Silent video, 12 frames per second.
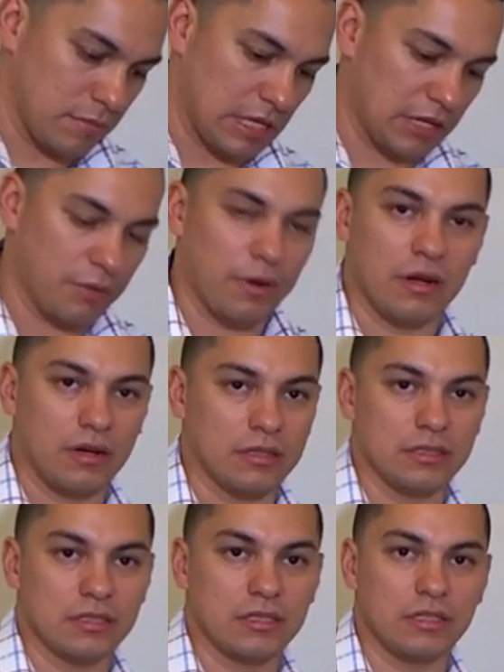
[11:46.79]
And quite
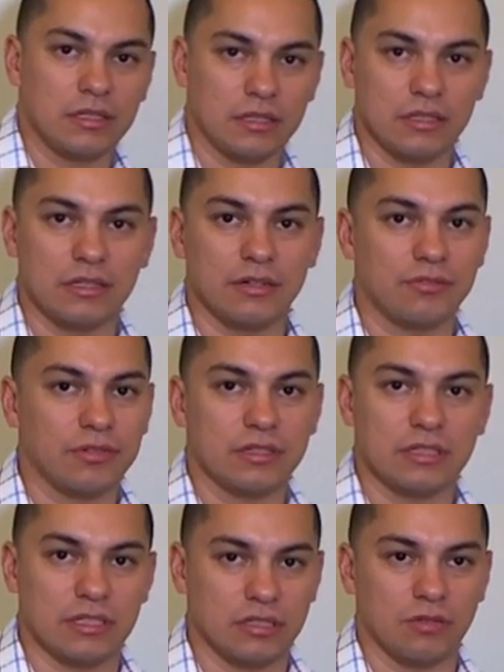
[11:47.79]
honestly, the difference,
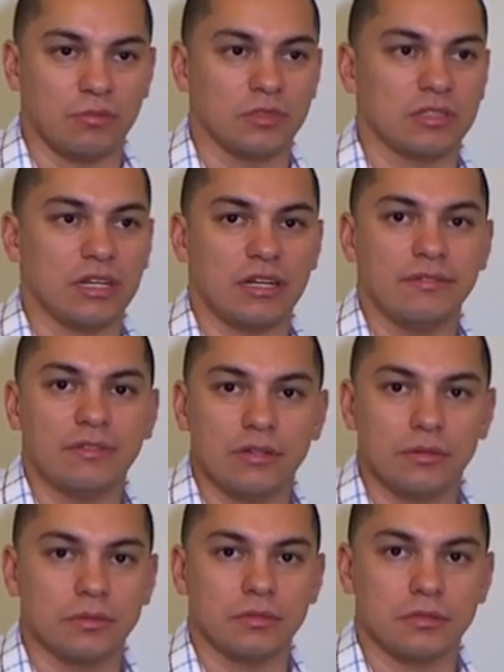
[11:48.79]
it's almost not even
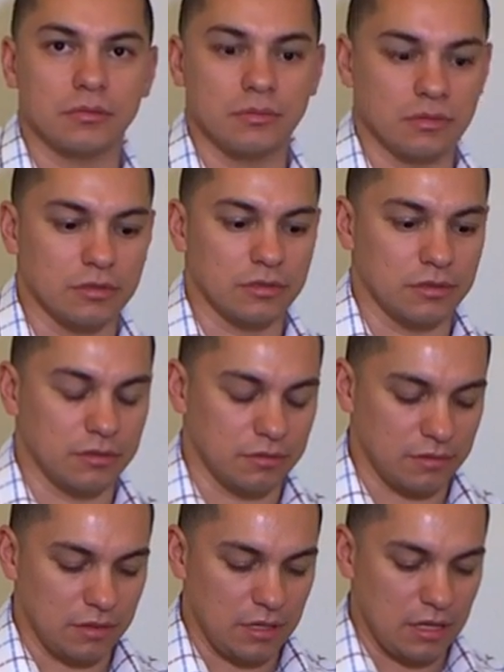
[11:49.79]
noticeable. So
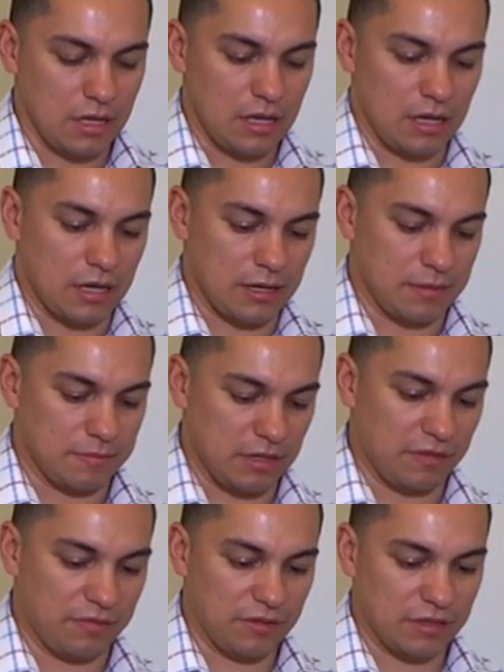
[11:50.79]
um,
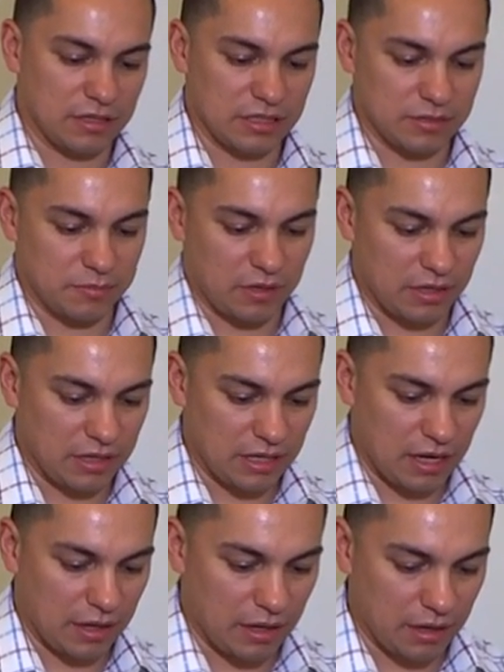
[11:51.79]
if you get this ball head,
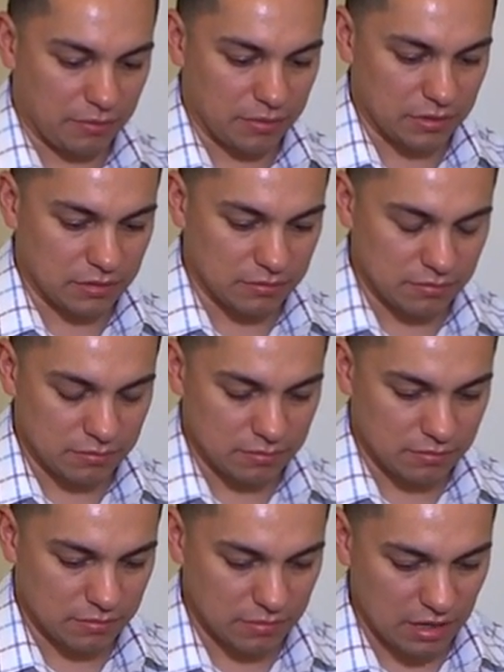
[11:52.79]
I, I would
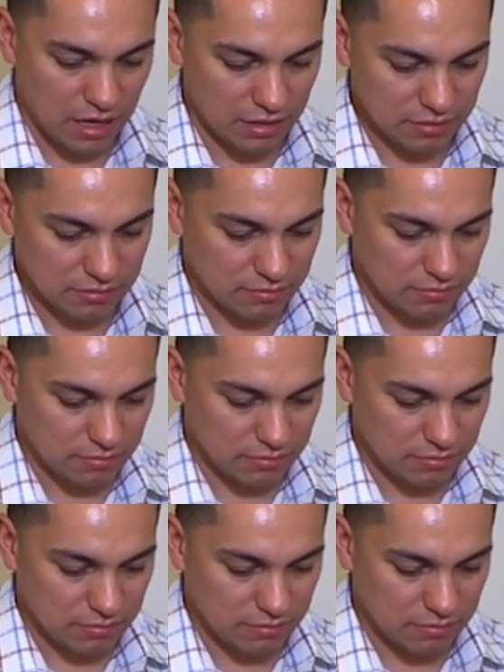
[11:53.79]
not